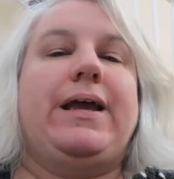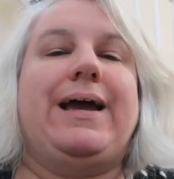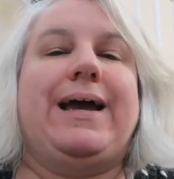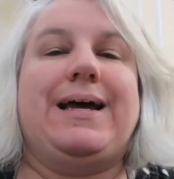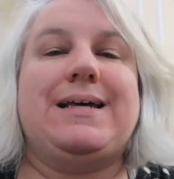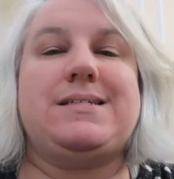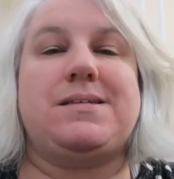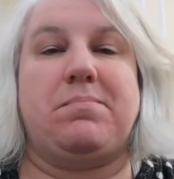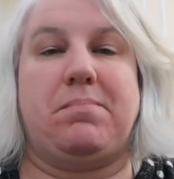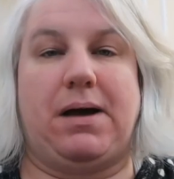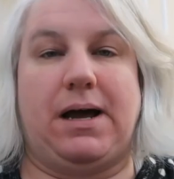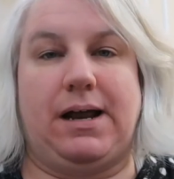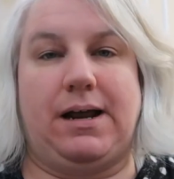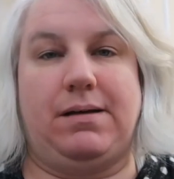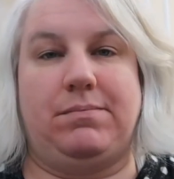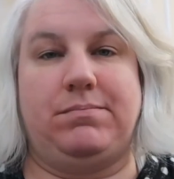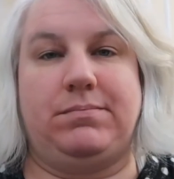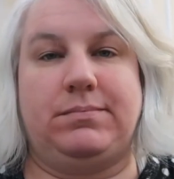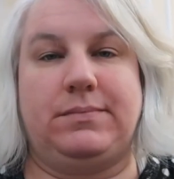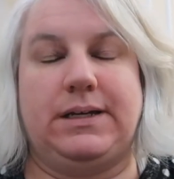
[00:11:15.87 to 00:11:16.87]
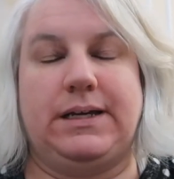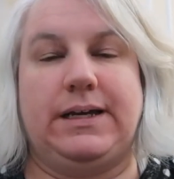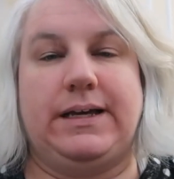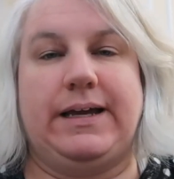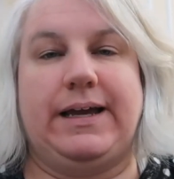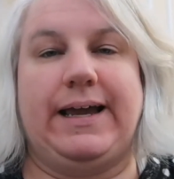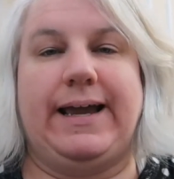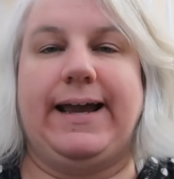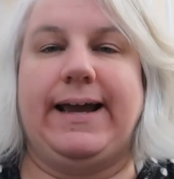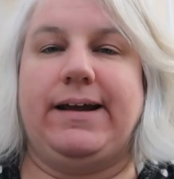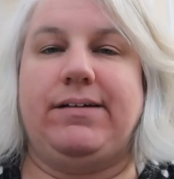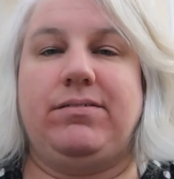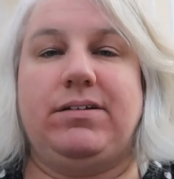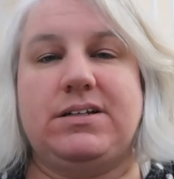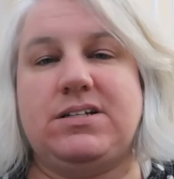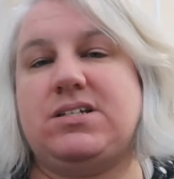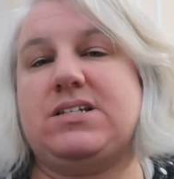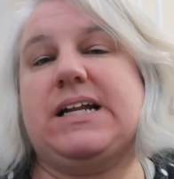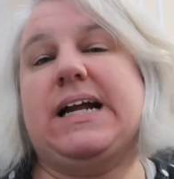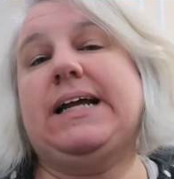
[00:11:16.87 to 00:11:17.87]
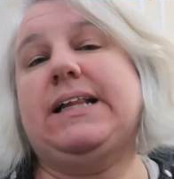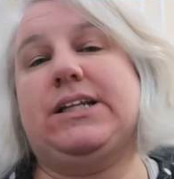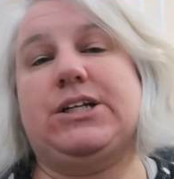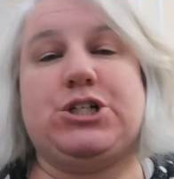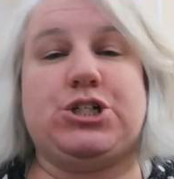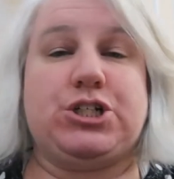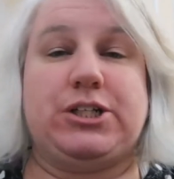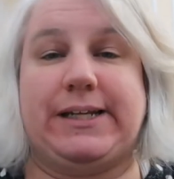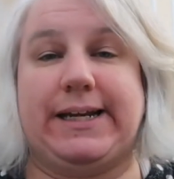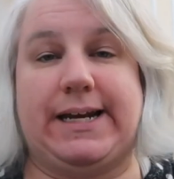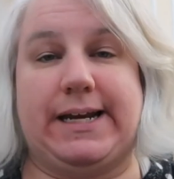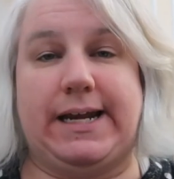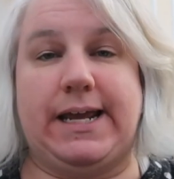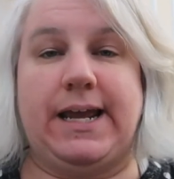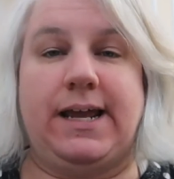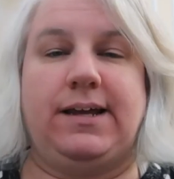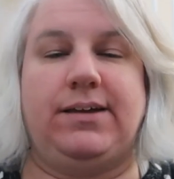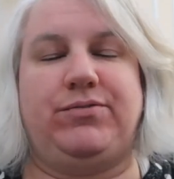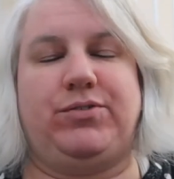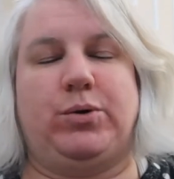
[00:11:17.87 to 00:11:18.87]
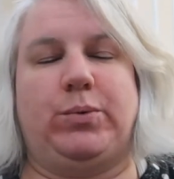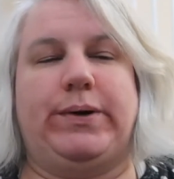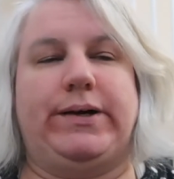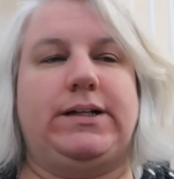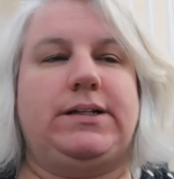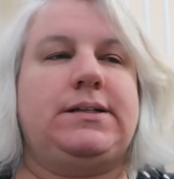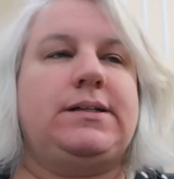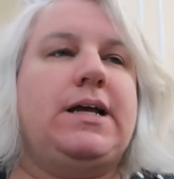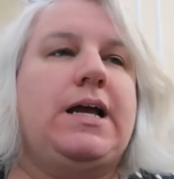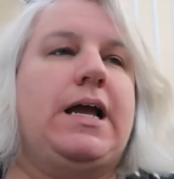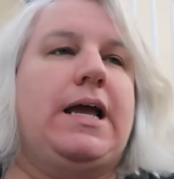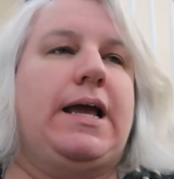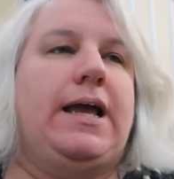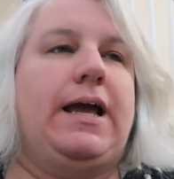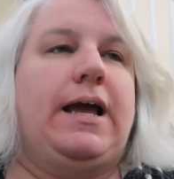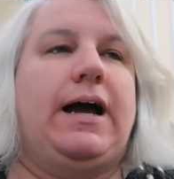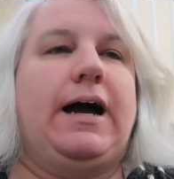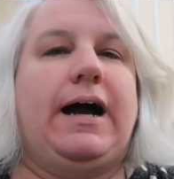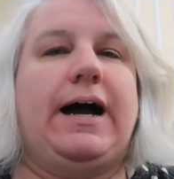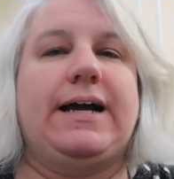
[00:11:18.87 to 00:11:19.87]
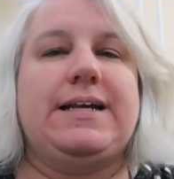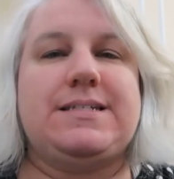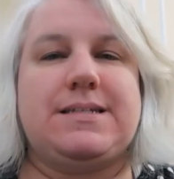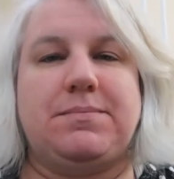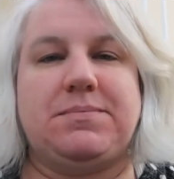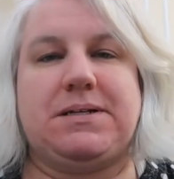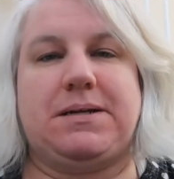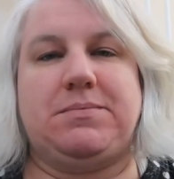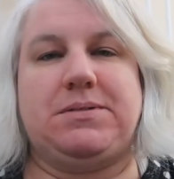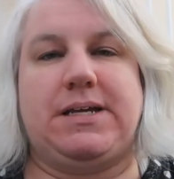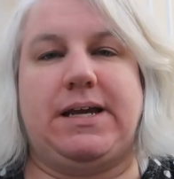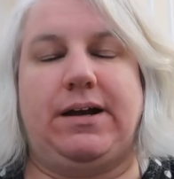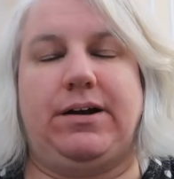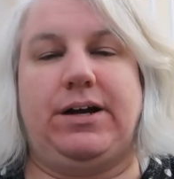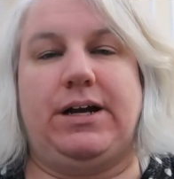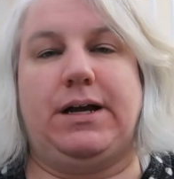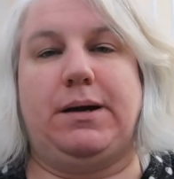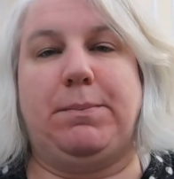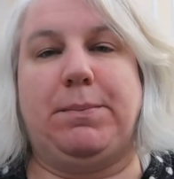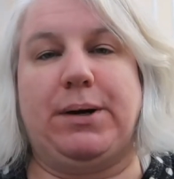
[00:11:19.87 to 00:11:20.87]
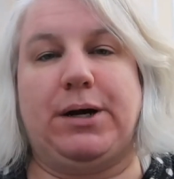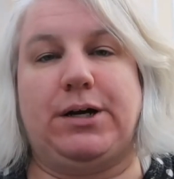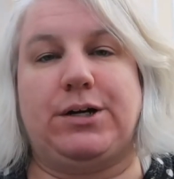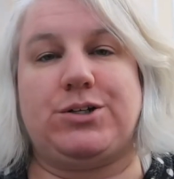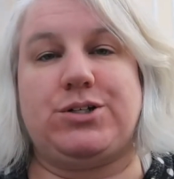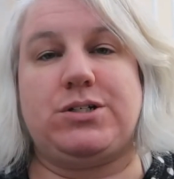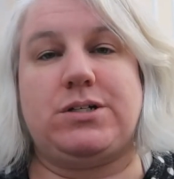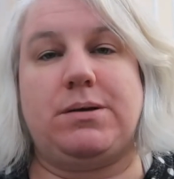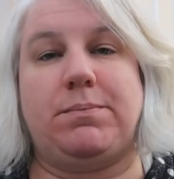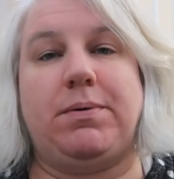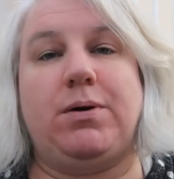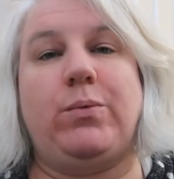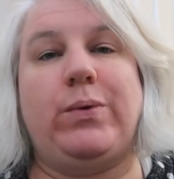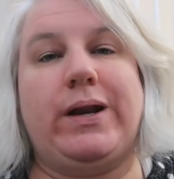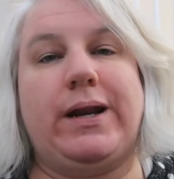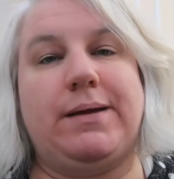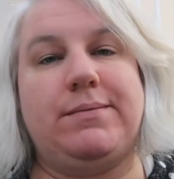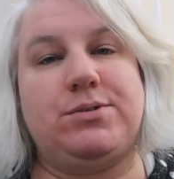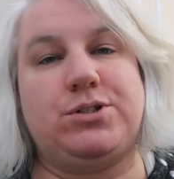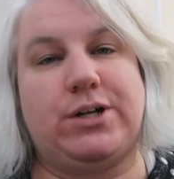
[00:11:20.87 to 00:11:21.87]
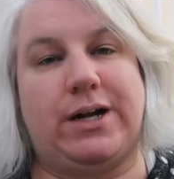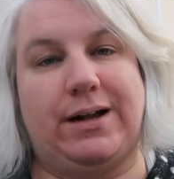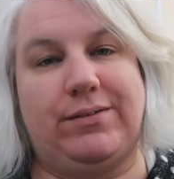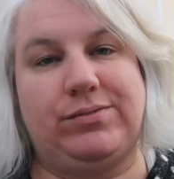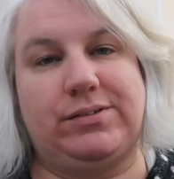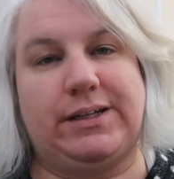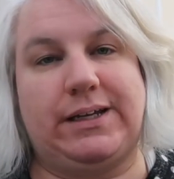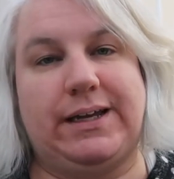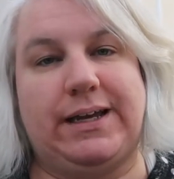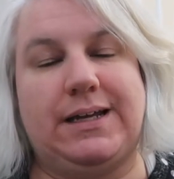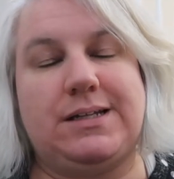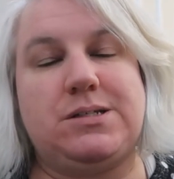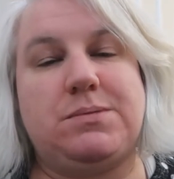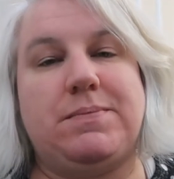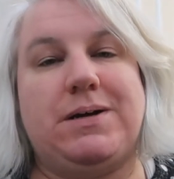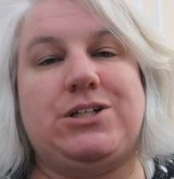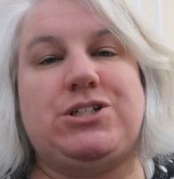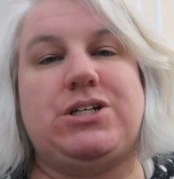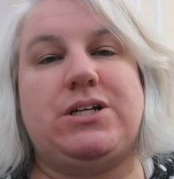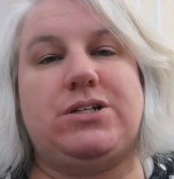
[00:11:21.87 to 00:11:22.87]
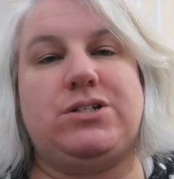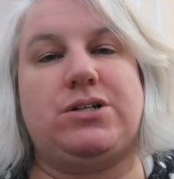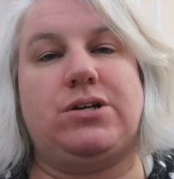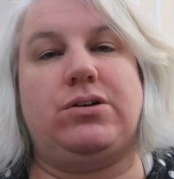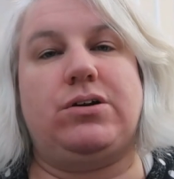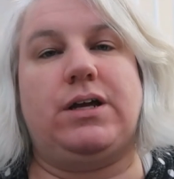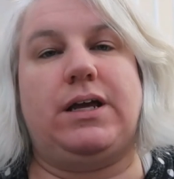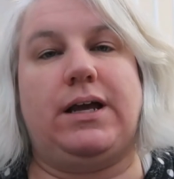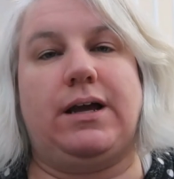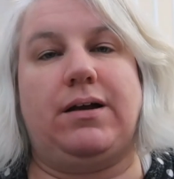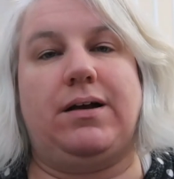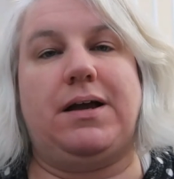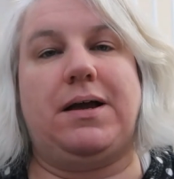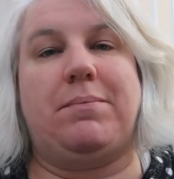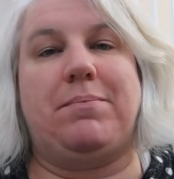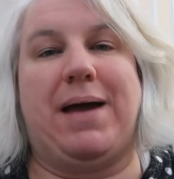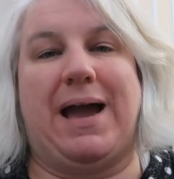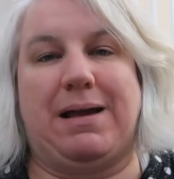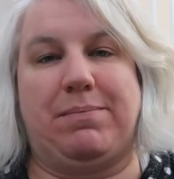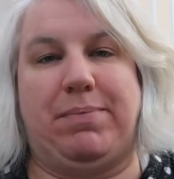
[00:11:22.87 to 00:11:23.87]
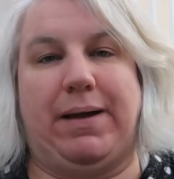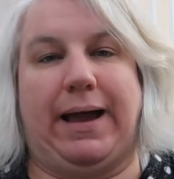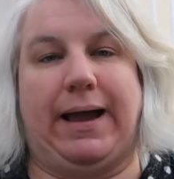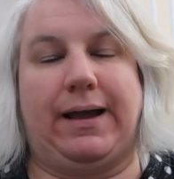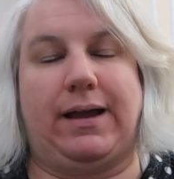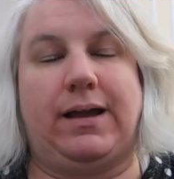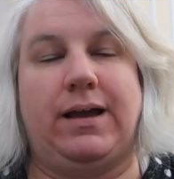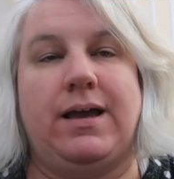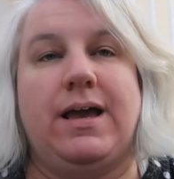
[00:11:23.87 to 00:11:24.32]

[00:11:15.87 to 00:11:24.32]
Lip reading: As a mom and stylish lady, if you will, I sometimes carry a purse, but when I'm traveling, it's much easier to carry a backpack.